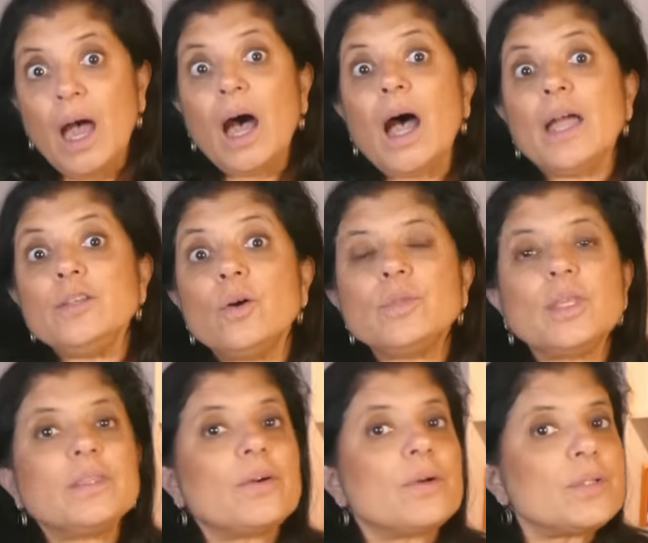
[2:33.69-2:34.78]
I know that
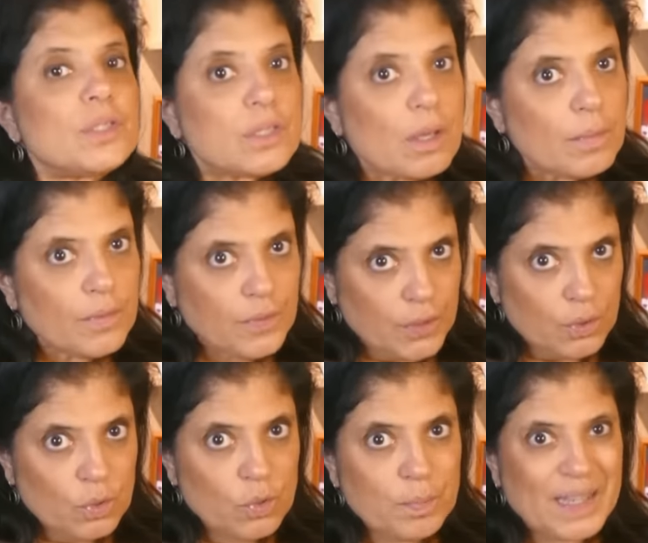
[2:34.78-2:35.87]
there are some of you
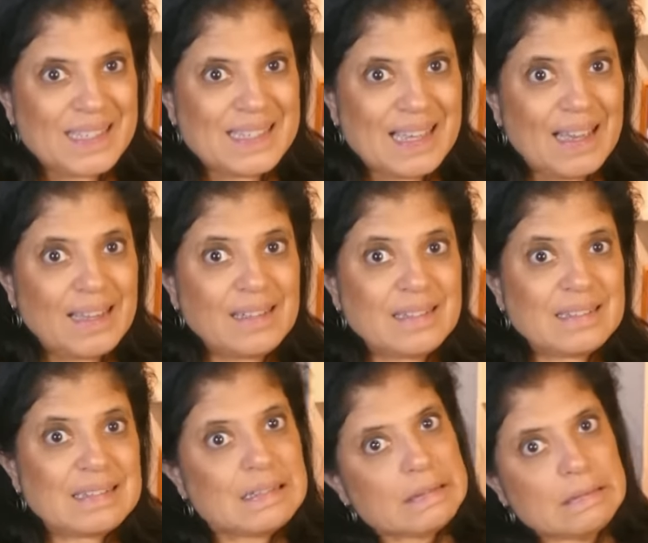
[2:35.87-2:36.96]
who may say,
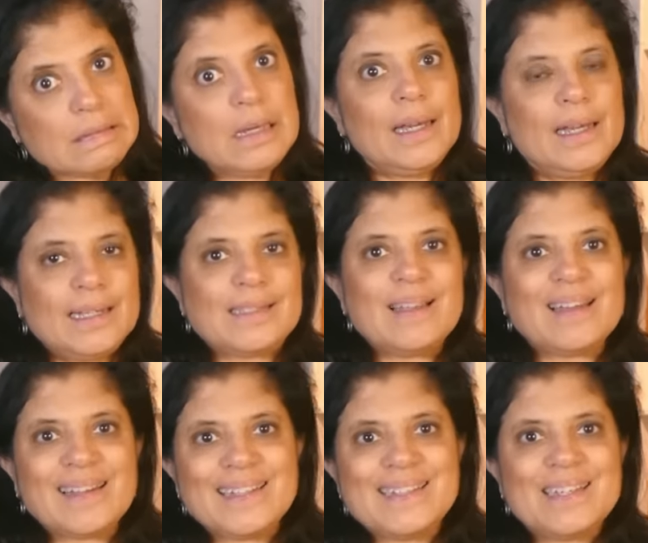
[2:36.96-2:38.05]
uh, it's not
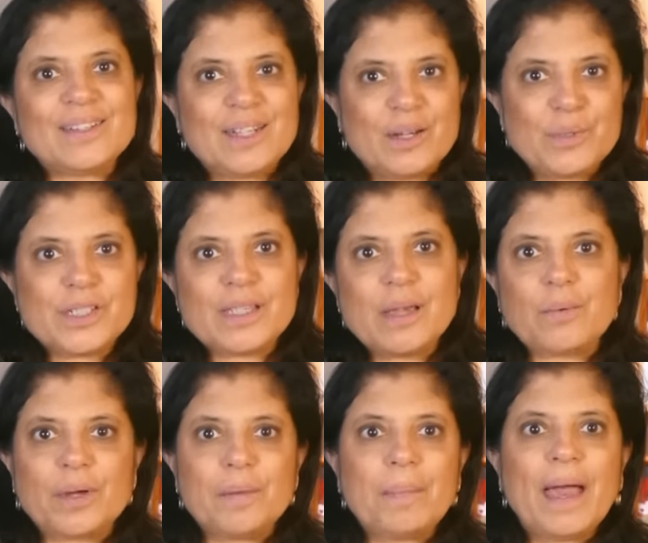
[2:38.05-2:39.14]
ideal and I wish they were
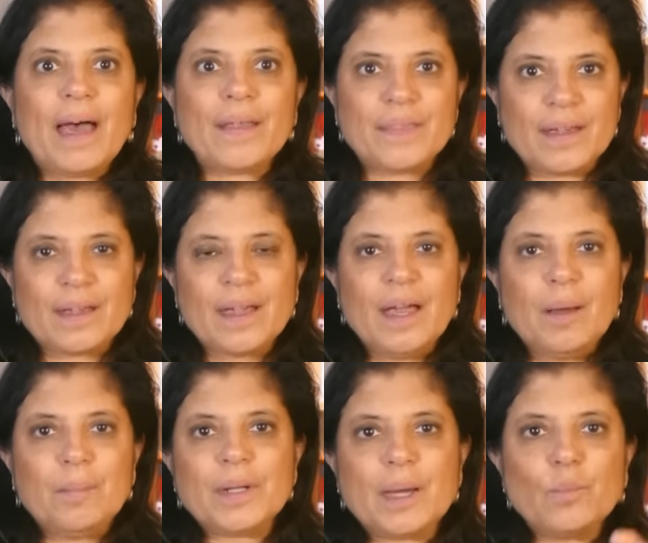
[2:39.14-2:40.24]
empathic,
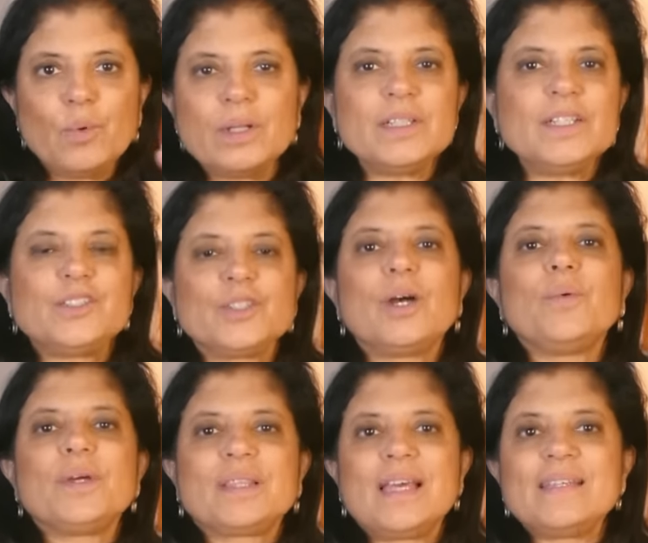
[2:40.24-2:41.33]
but I'm willing to go
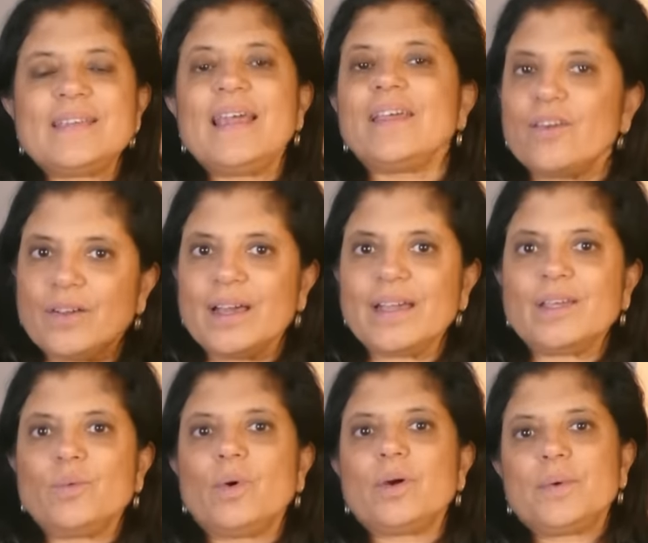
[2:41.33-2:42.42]
with less anger and I
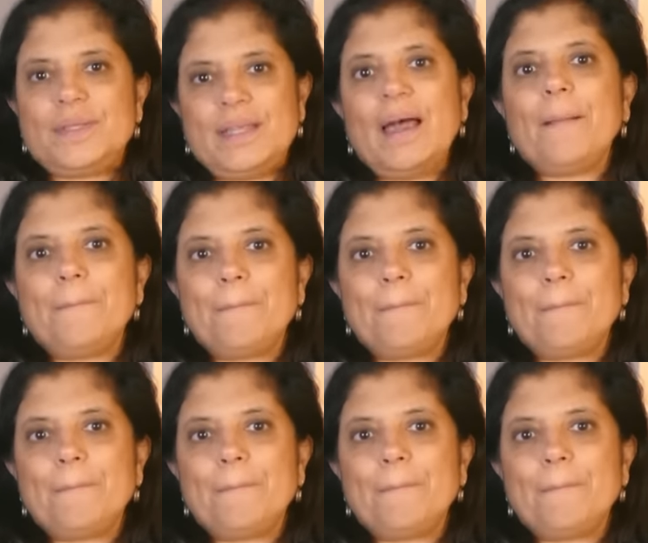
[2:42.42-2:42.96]
can work with that.